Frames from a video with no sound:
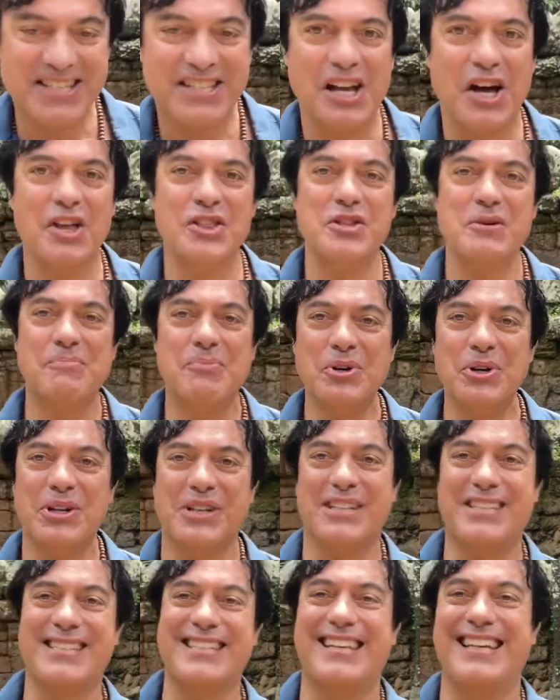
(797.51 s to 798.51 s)
on the
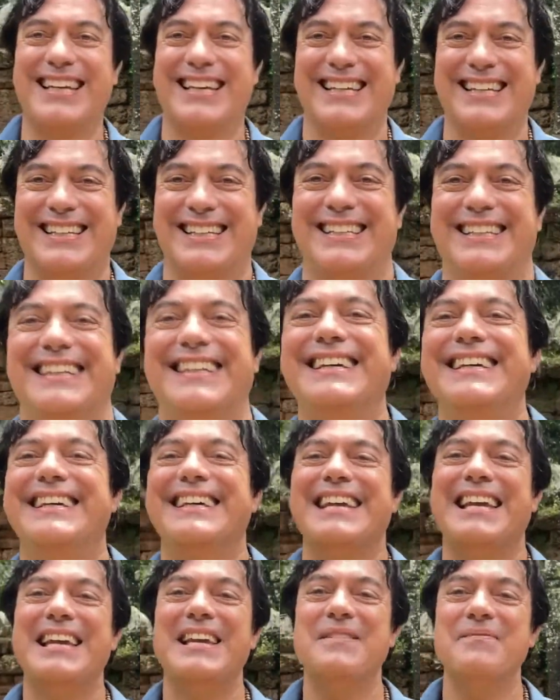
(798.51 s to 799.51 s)
books,
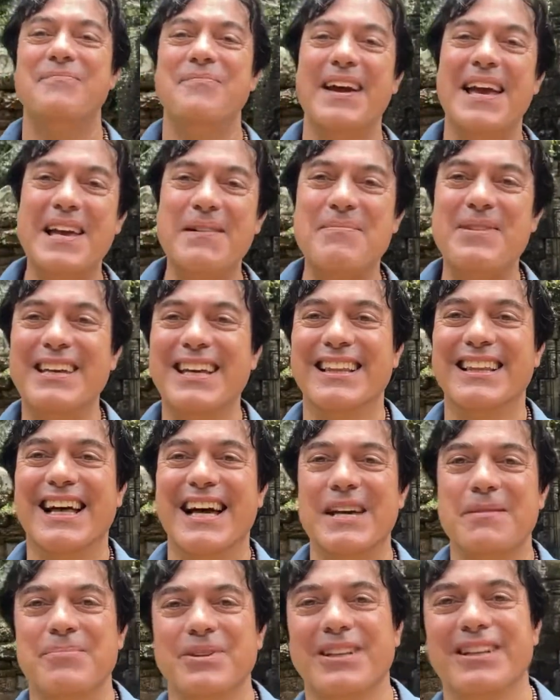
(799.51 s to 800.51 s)
it may be a
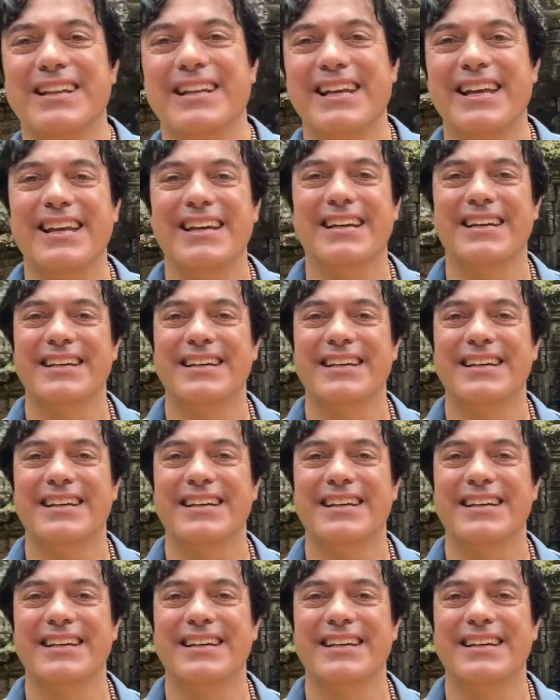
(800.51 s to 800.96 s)
liability.